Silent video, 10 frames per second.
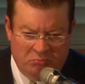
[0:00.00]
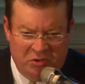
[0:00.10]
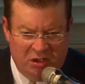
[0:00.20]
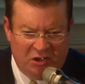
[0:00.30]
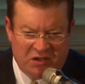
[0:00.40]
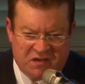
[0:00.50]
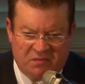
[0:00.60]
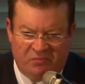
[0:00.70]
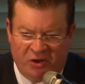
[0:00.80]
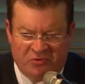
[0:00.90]
minimalist
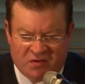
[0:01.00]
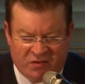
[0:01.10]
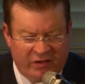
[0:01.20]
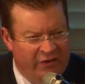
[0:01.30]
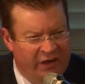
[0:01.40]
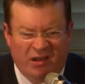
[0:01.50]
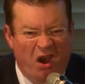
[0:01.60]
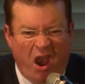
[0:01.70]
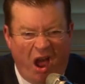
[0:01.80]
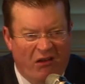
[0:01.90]
approaches or anything like
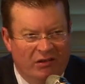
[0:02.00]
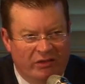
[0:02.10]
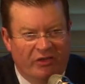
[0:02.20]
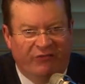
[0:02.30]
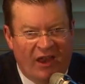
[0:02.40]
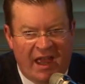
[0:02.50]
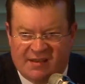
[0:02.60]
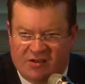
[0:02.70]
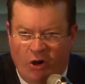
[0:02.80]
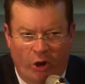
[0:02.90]
that, no, the
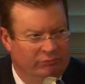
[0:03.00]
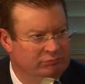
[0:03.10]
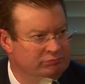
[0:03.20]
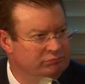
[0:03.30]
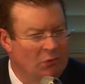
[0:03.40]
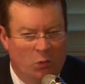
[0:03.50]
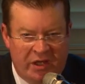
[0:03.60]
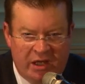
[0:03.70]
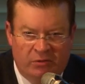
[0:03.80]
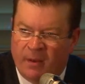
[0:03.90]
flag's gone. We
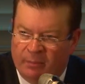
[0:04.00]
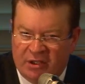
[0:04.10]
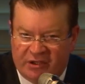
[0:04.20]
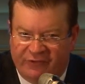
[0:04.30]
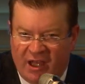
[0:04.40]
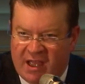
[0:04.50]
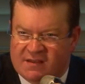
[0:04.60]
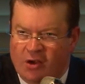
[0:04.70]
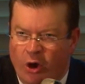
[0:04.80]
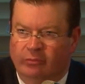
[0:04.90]
get a republic, the
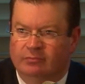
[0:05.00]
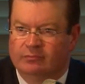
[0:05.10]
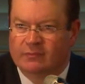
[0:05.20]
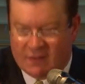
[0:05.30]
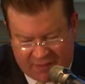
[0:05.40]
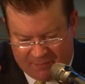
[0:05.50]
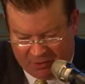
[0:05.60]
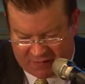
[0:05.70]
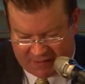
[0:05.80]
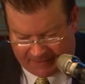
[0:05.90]
flag's gone.
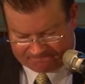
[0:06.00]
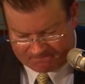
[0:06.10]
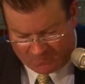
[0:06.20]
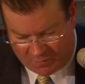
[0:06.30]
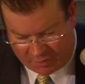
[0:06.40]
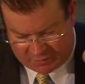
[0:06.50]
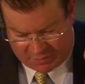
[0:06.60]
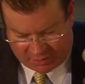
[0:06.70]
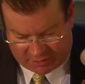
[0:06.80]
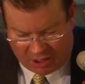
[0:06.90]
Simple as that.
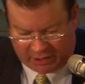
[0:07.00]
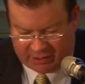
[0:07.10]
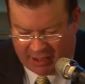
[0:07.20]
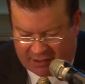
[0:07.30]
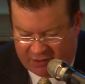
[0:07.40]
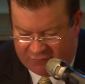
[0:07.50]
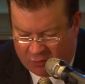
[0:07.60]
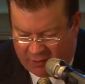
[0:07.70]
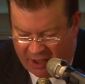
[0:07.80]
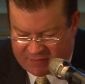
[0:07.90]
I can give
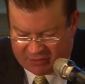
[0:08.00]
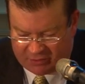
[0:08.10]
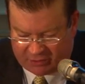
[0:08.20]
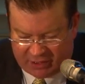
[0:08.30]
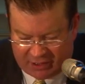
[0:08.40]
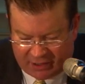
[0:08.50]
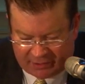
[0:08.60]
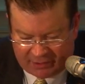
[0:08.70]
you an absolutely